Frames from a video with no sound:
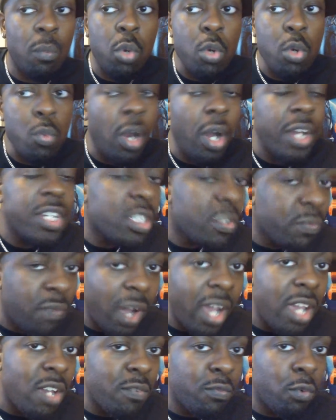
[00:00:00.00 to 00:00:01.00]
what he's
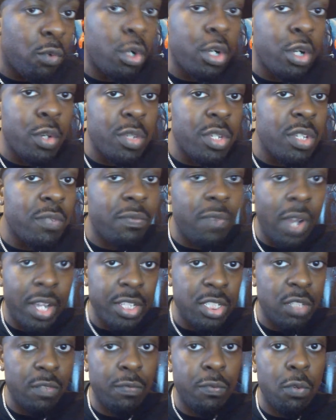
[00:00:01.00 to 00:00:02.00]
fighting for, who he's
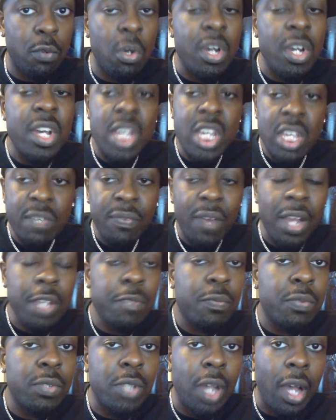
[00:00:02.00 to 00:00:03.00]
fighting for. He
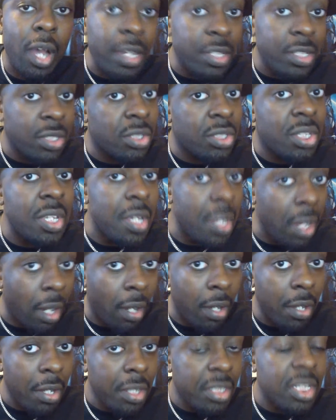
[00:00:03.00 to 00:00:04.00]
fights for the
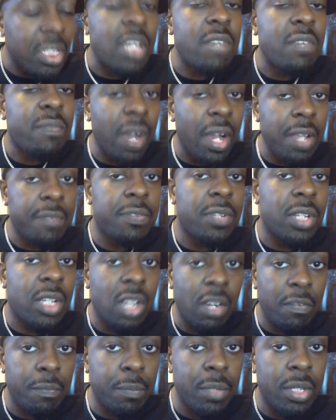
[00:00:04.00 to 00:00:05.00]
idea that he fights for the
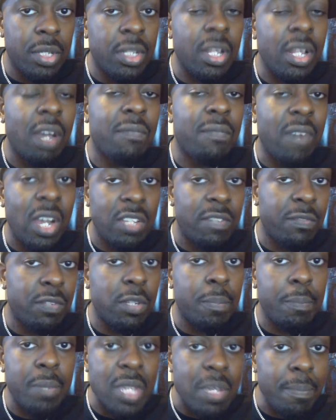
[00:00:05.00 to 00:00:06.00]
government, that fights for
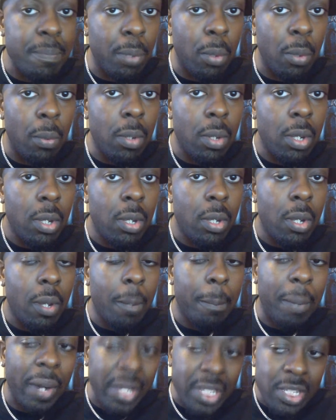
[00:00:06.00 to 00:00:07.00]
the people.
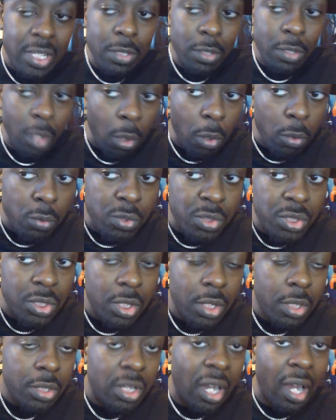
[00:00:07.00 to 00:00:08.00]
But he knows
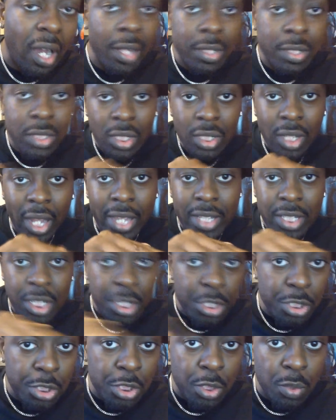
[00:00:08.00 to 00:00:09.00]
the underlying
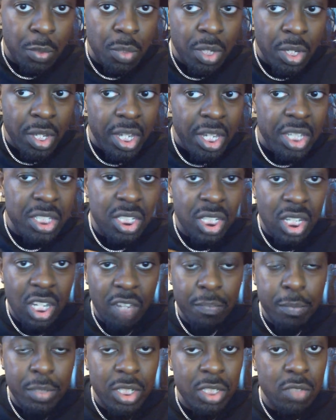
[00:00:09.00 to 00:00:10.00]
issue is the
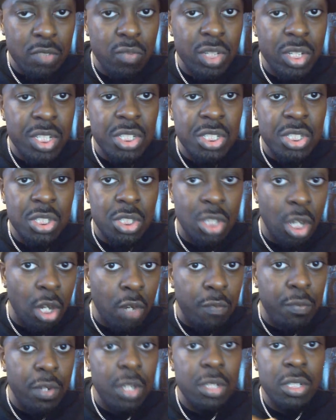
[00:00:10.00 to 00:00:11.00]
government doesn't really
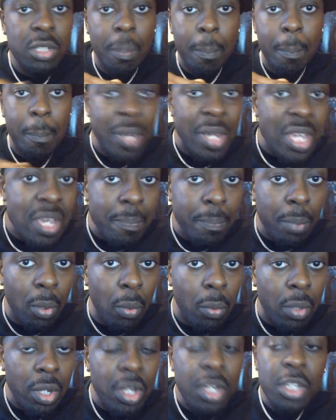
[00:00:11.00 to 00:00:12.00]
serve the
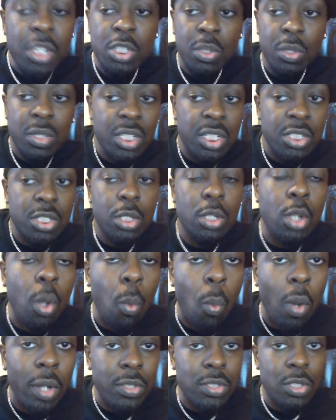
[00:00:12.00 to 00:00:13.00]
people. So he doesn't know
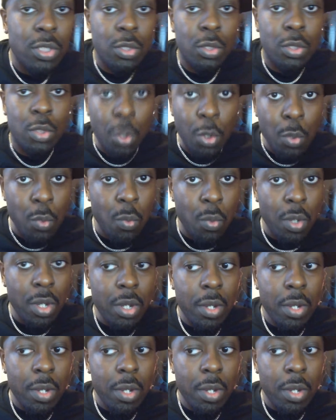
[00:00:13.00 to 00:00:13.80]
what to do.